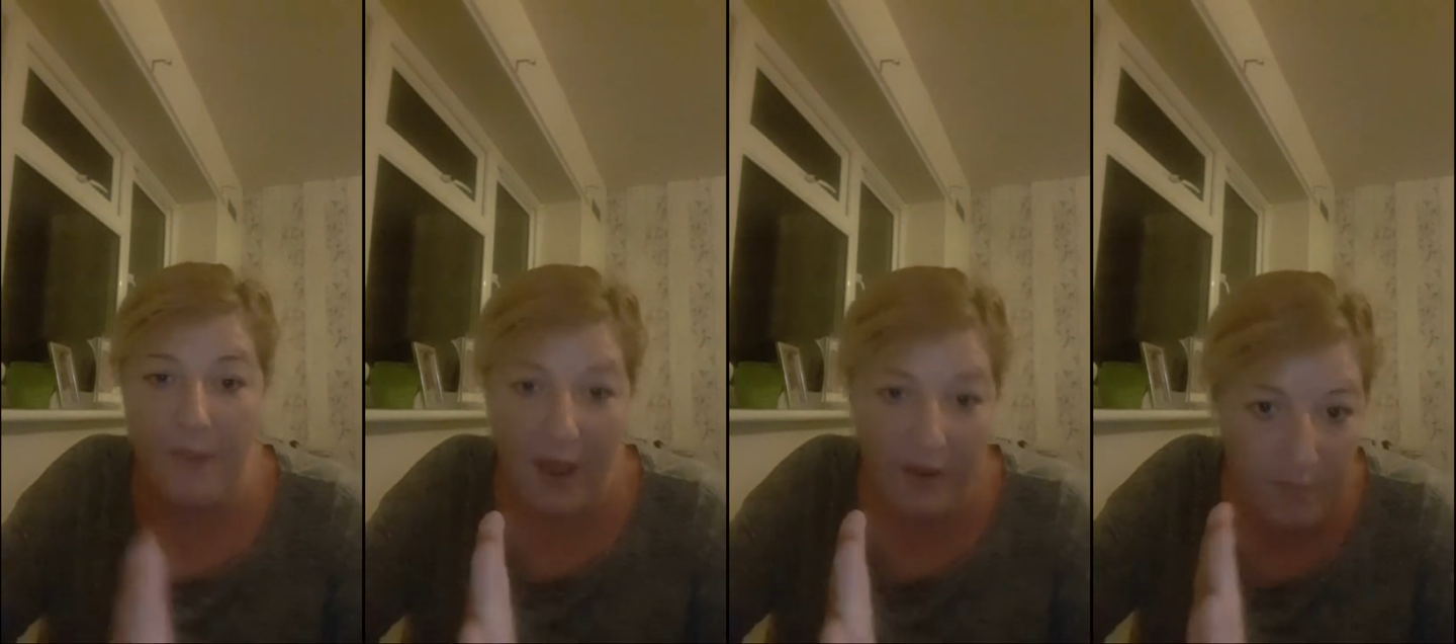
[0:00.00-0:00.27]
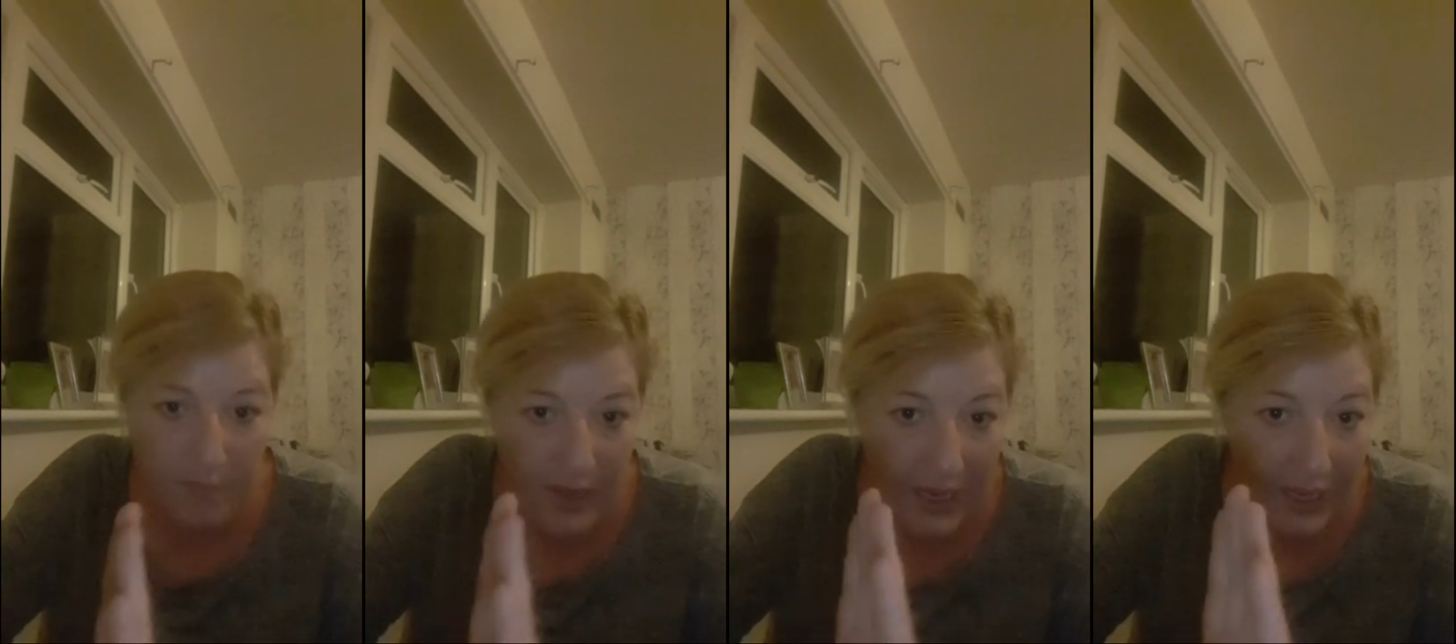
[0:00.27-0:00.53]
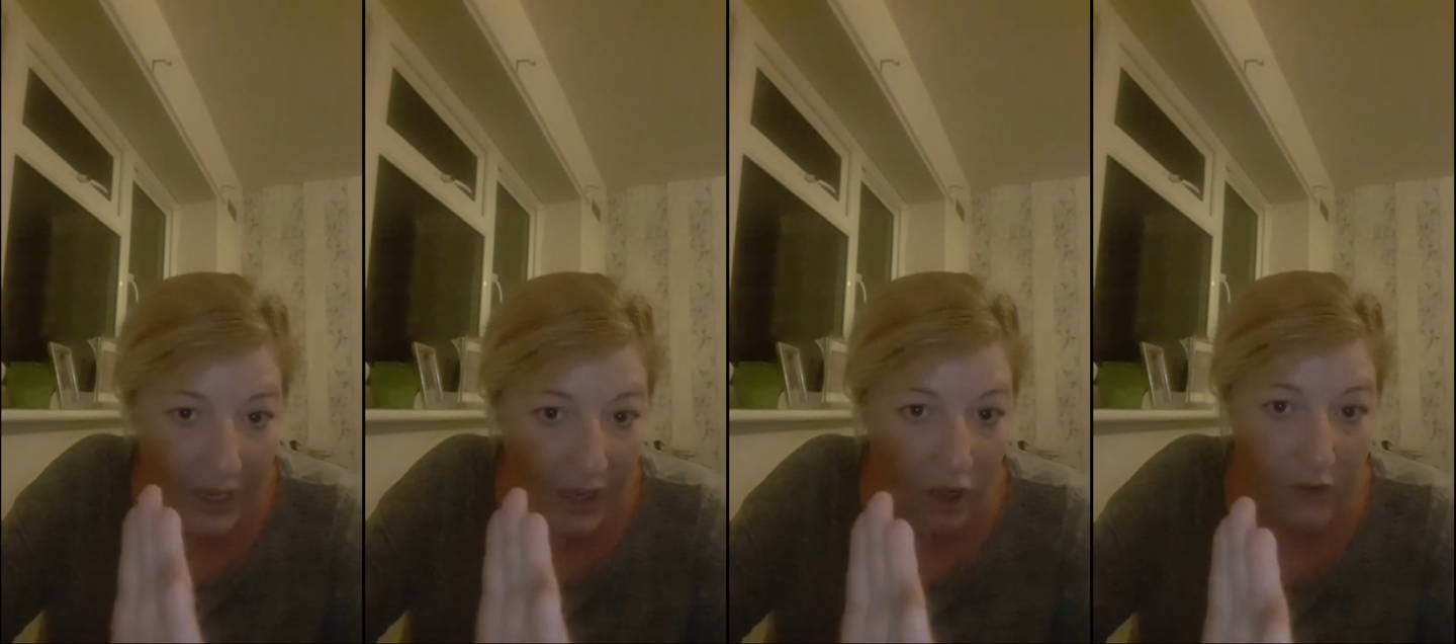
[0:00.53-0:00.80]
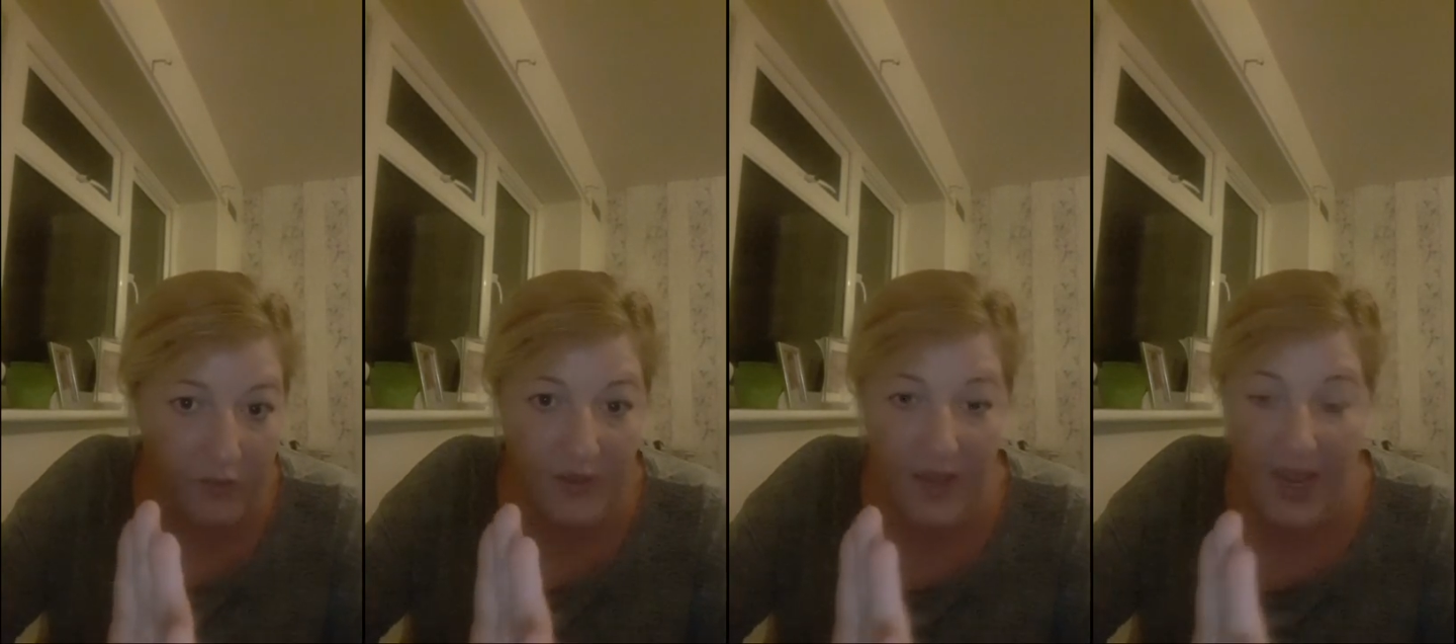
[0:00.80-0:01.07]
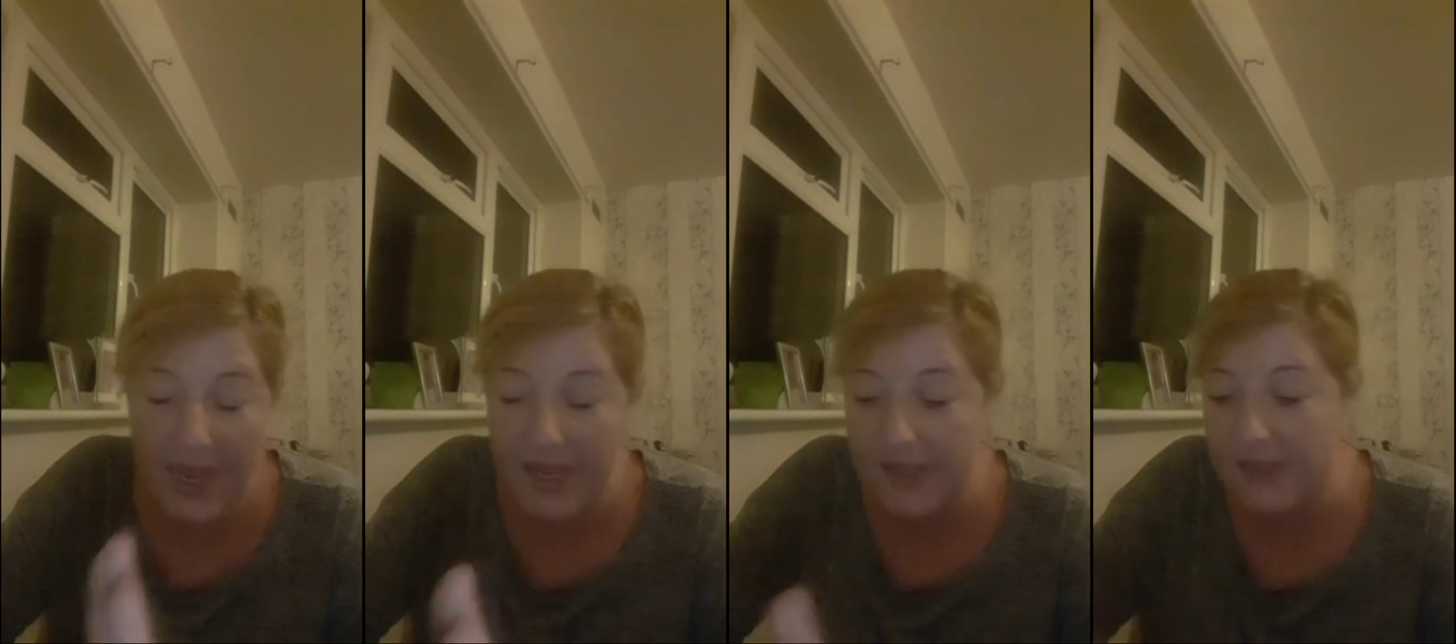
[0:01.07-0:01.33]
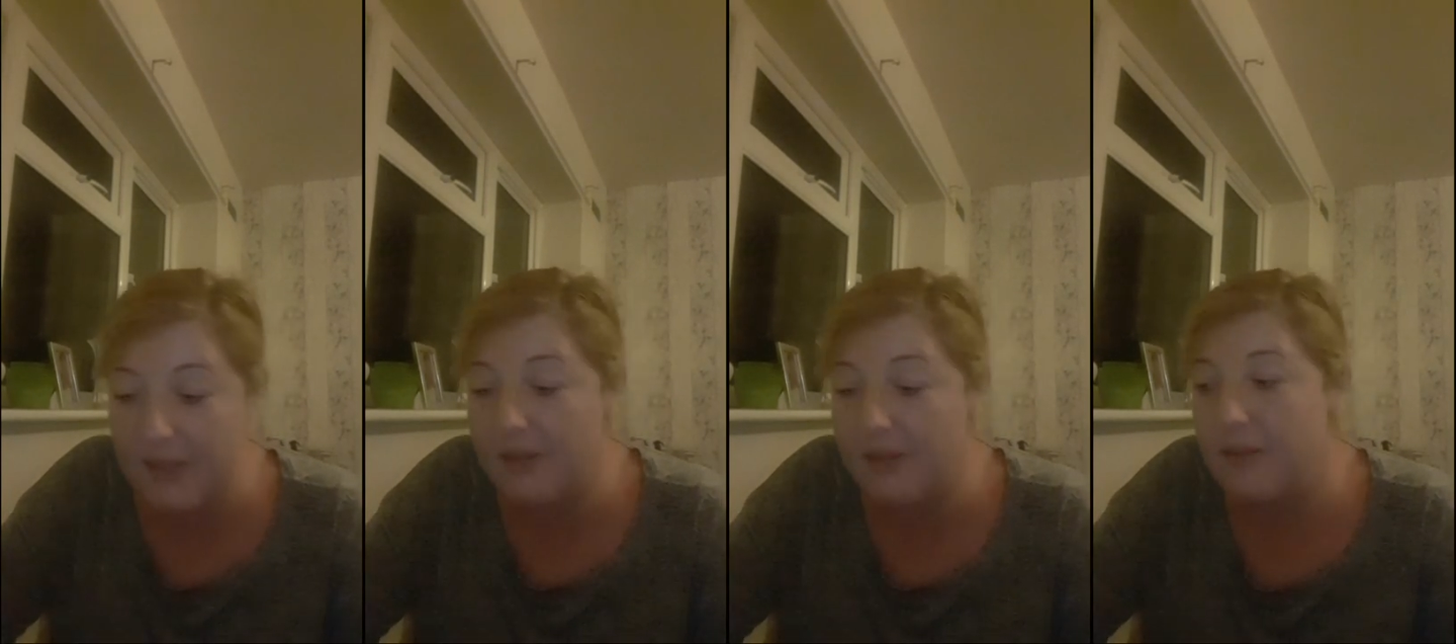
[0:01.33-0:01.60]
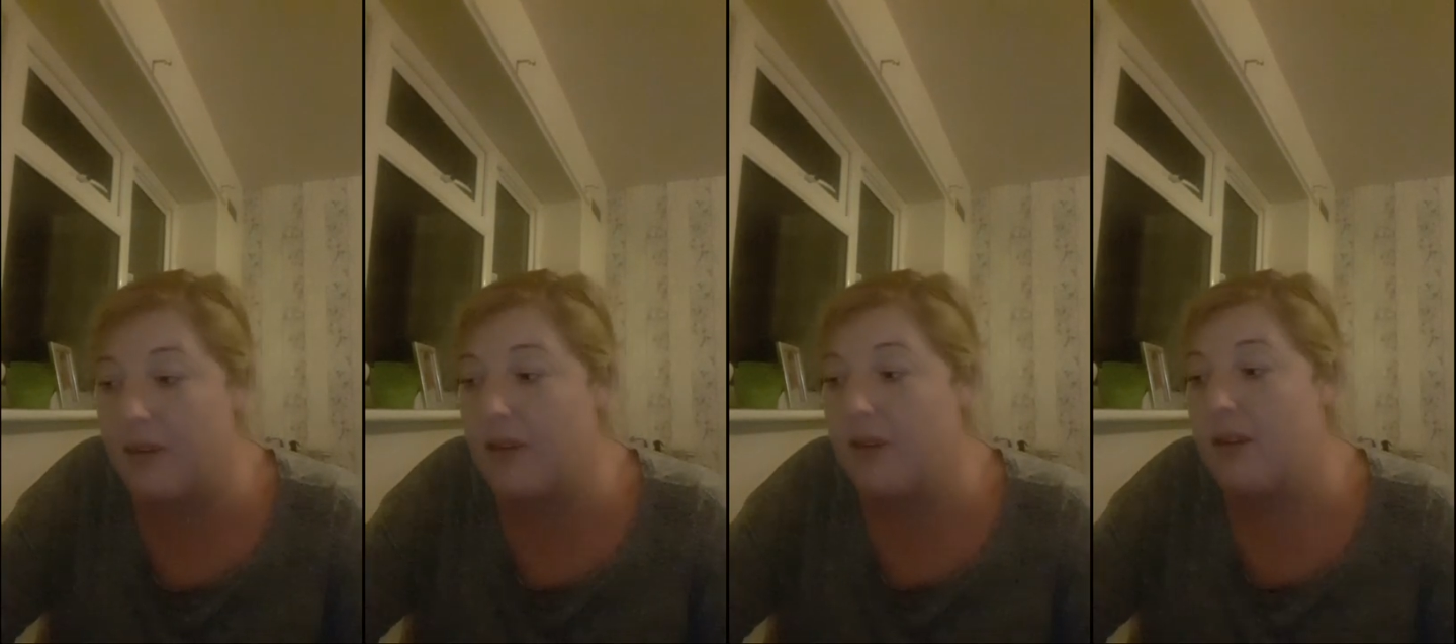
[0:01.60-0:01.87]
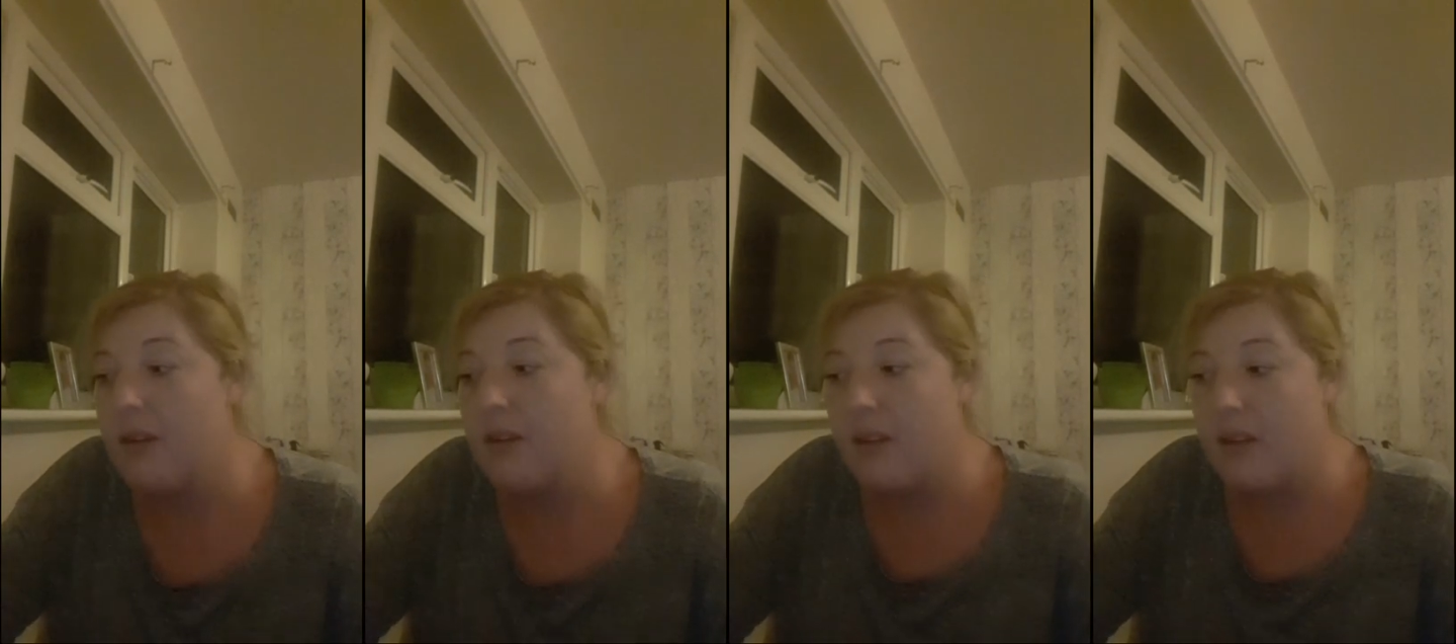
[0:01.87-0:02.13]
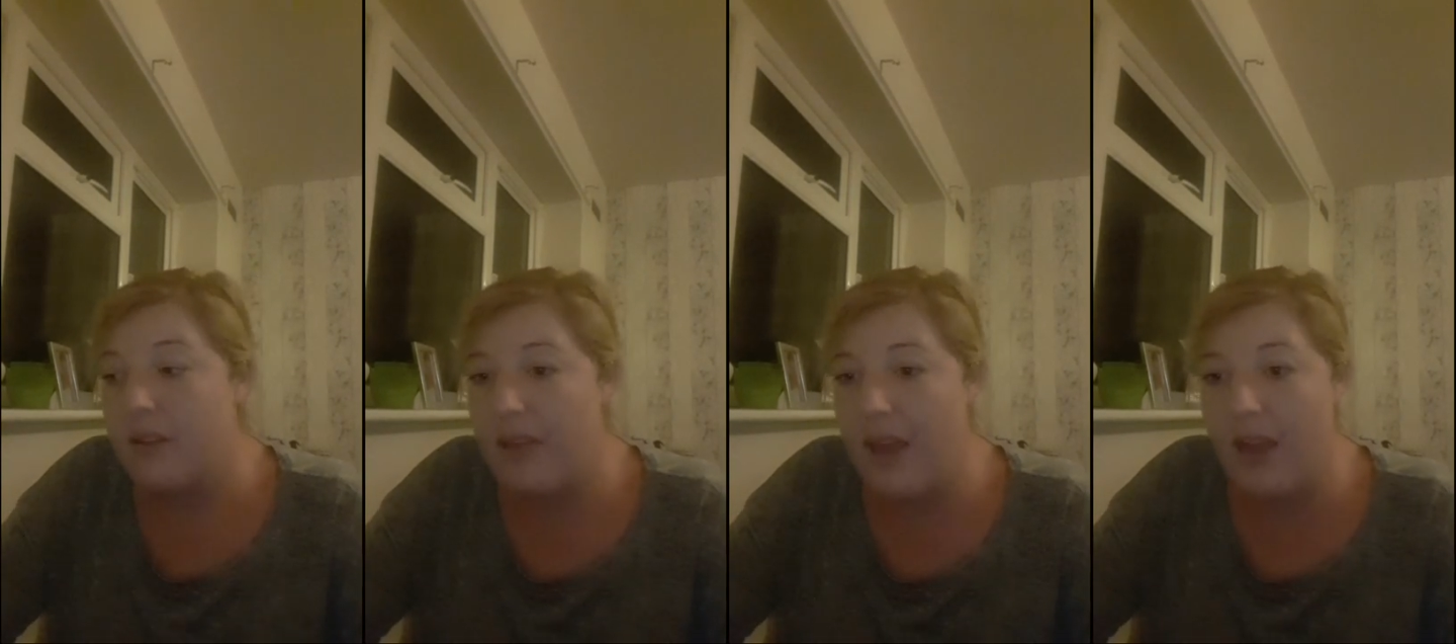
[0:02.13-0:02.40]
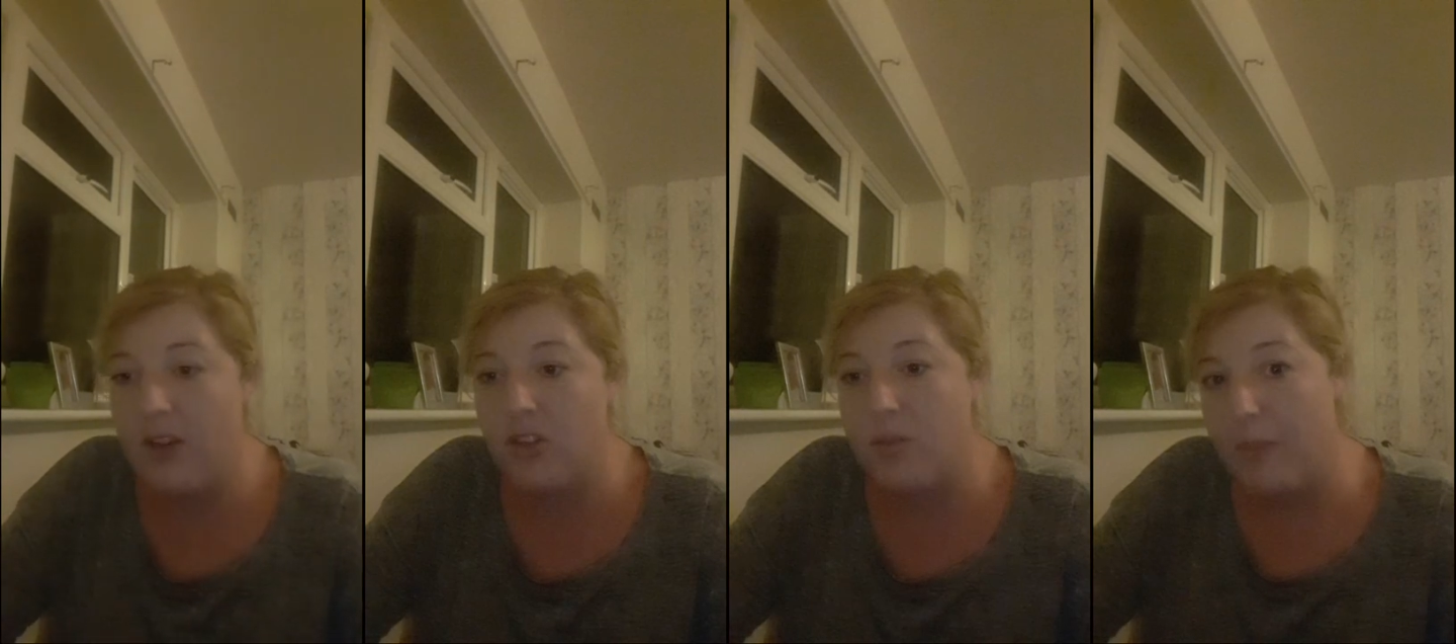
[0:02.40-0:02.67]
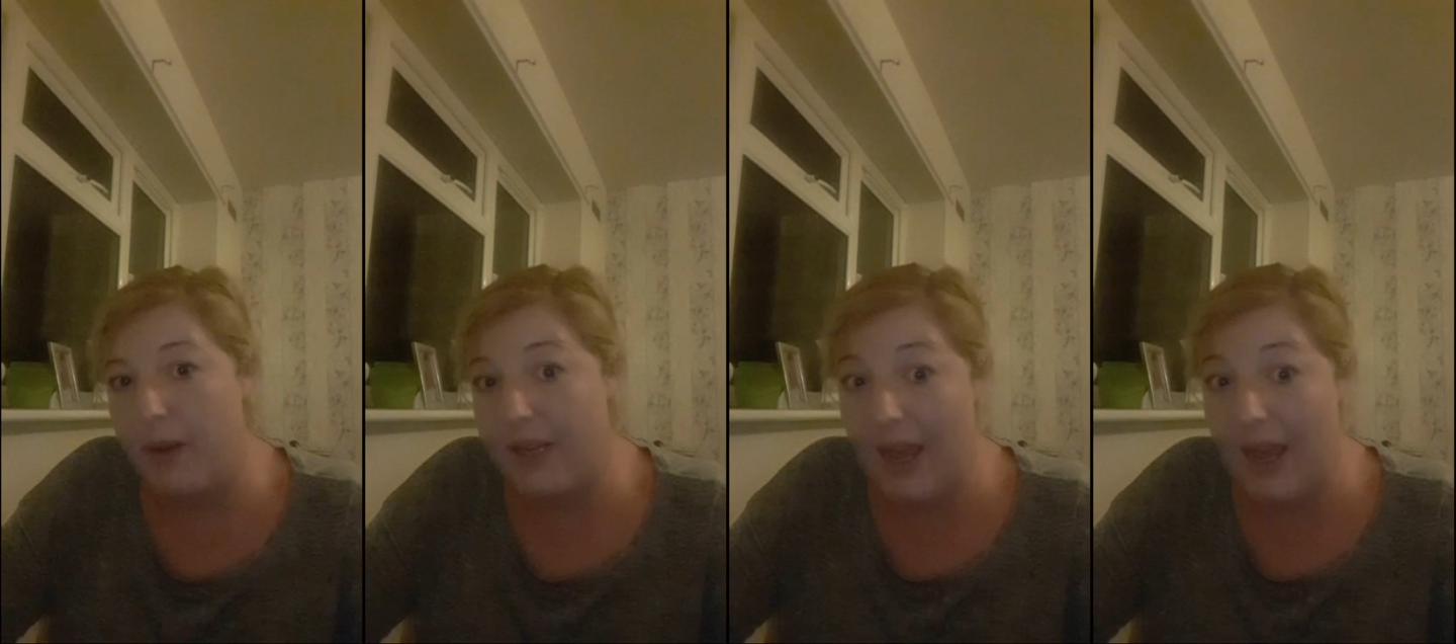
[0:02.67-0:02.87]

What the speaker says: me having my little off days, they're just my